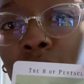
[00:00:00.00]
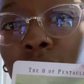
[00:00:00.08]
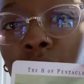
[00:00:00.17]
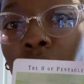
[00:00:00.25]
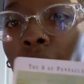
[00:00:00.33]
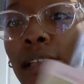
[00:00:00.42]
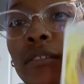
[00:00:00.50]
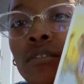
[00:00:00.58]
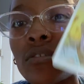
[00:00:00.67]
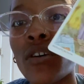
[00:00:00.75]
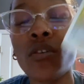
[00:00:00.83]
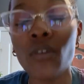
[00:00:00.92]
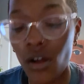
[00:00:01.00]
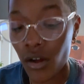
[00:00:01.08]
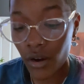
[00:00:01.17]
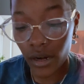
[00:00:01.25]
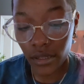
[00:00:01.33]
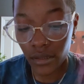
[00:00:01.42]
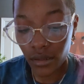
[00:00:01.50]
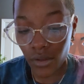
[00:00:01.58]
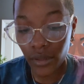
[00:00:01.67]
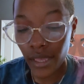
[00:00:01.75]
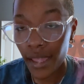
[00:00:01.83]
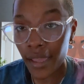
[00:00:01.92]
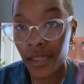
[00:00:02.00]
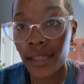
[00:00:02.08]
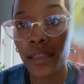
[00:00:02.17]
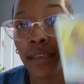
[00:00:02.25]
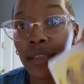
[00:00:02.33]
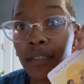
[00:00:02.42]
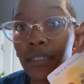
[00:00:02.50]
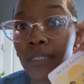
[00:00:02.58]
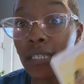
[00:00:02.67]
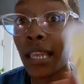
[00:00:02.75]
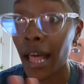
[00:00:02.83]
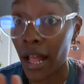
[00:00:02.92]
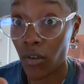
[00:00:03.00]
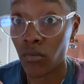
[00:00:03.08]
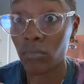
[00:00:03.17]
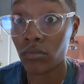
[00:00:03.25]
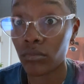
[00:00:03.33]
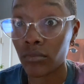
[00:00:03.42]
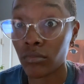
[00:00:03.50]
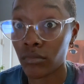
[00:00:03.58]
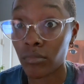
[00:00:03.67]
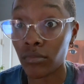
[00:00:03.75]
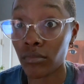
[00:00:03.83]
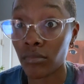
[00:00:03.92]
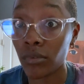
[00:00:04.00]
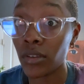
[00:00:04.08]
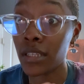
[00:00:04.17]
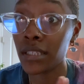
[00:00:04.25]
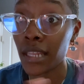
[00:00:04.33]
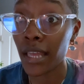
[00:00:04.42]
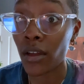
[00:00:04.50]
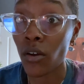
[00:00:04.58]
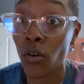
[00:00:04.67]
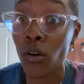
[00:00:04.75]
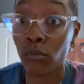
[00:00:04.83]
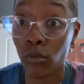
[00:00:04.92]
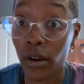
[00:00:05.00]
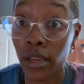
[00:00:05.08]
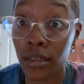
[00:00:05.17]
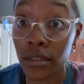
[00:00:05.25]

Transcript: like so hard, okay? Chill out. You need to let go of working